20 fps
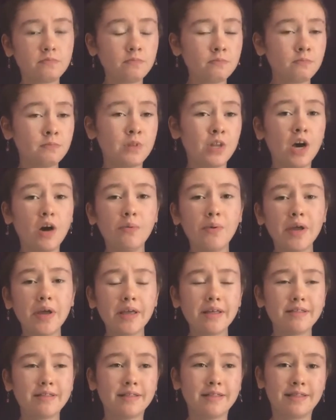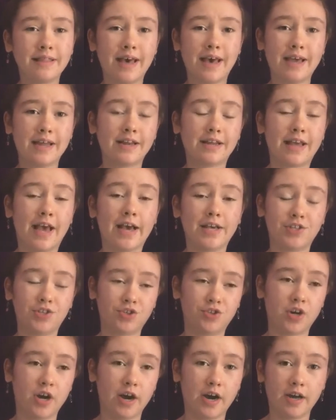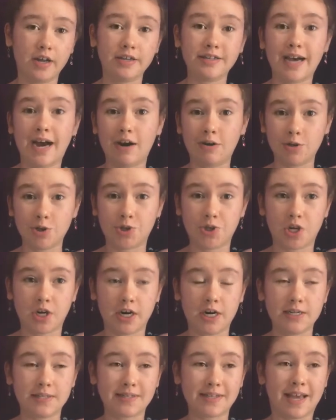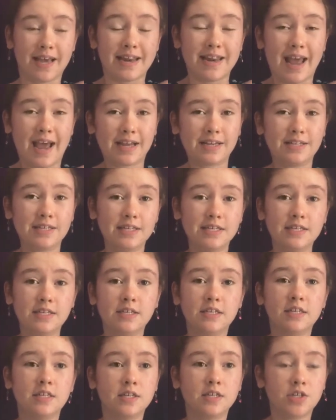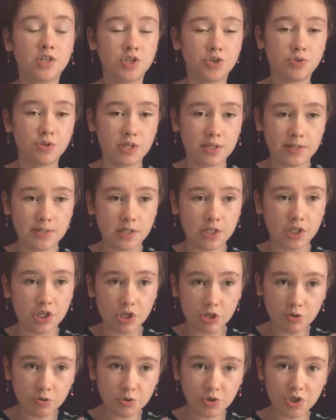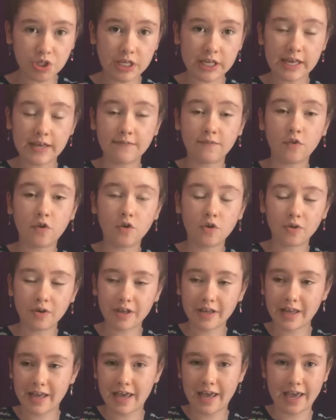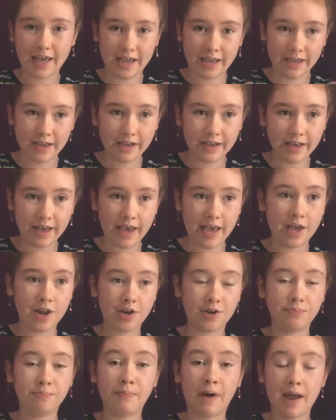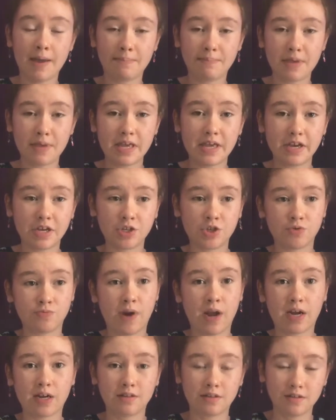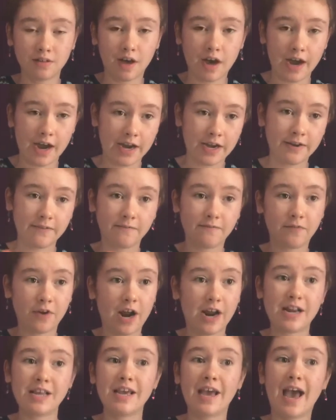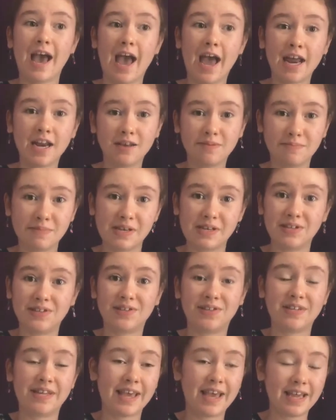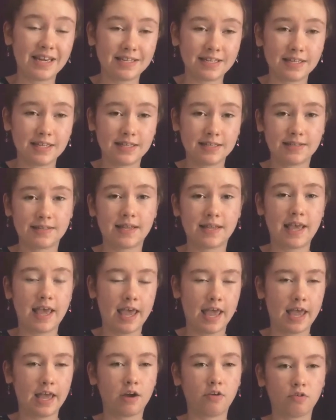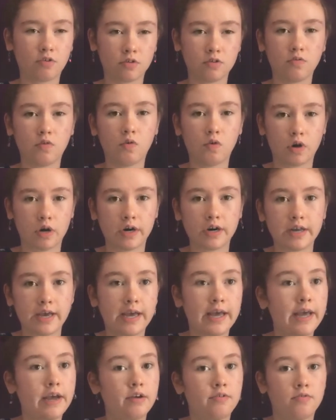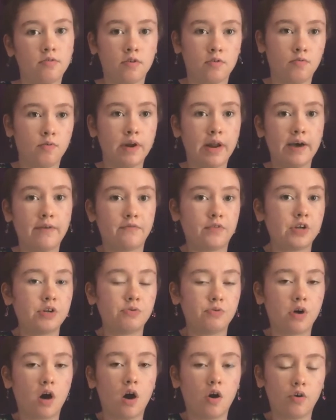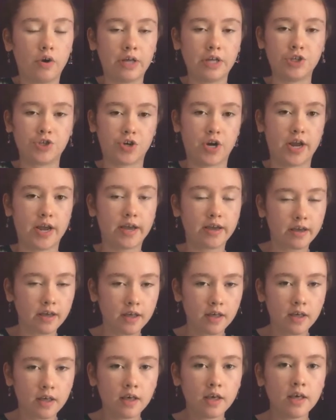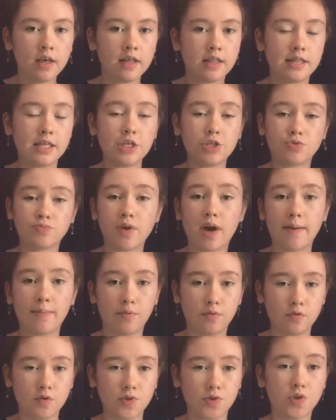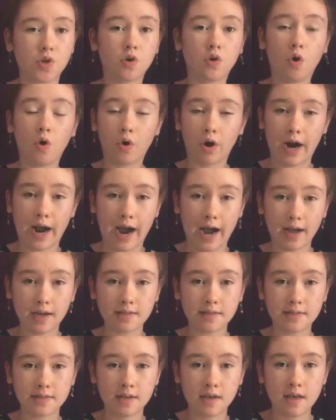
knowing that Kestra Dowser is connected to this huge evil king and might be a direct line for any enemies to get to this king or lord or whatever you call Indrik, these rebels, the Koraks,